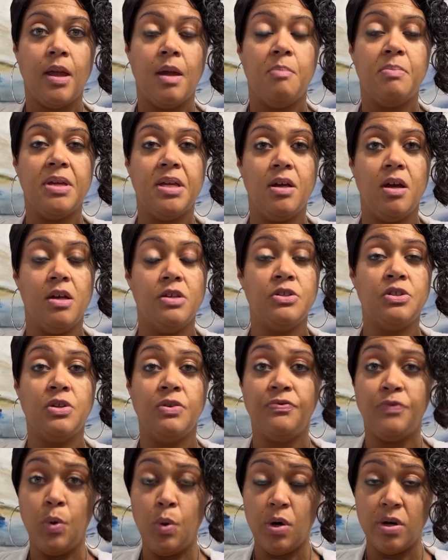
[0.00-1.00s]
Because
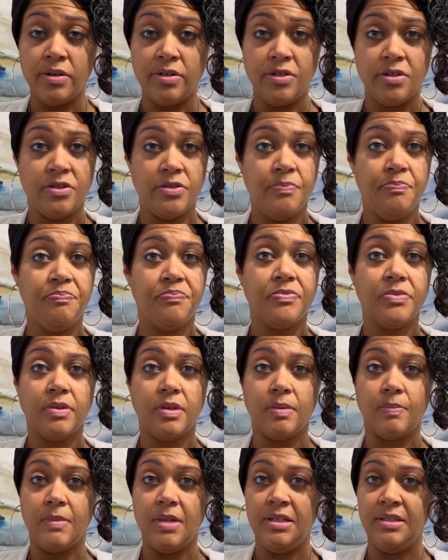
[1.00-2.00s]
divorce
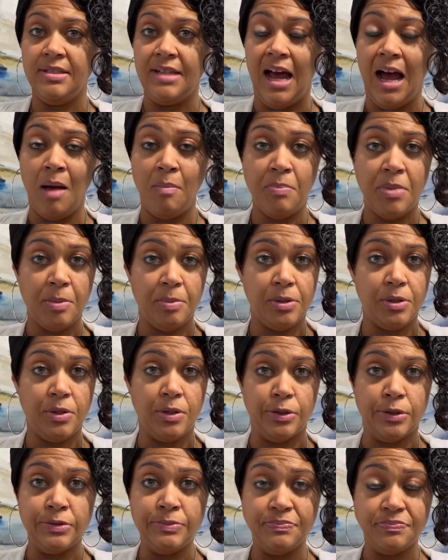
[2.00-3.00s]
is not
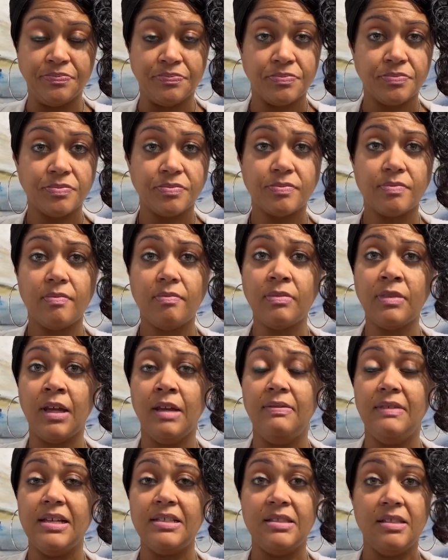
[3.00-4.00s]
biblical
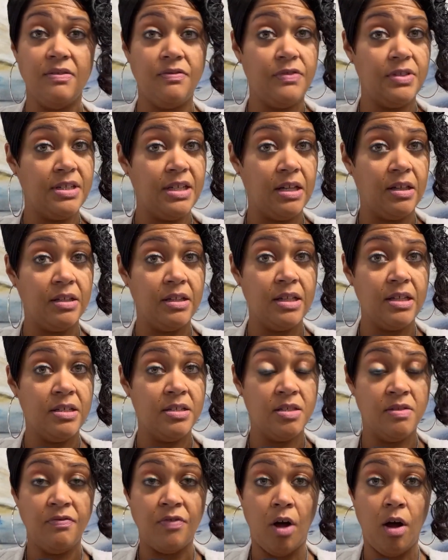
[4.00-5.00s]
unless infidelity is
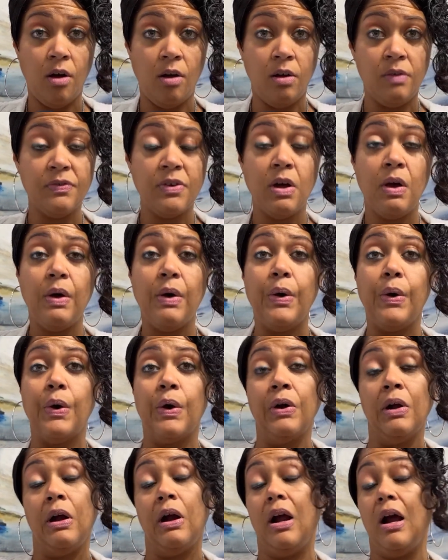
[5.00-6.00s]
involved
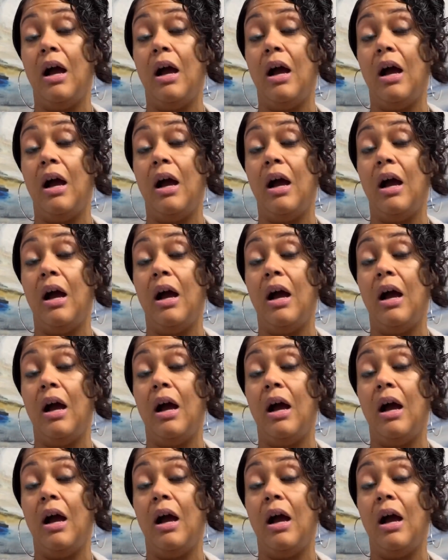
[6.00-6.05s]
or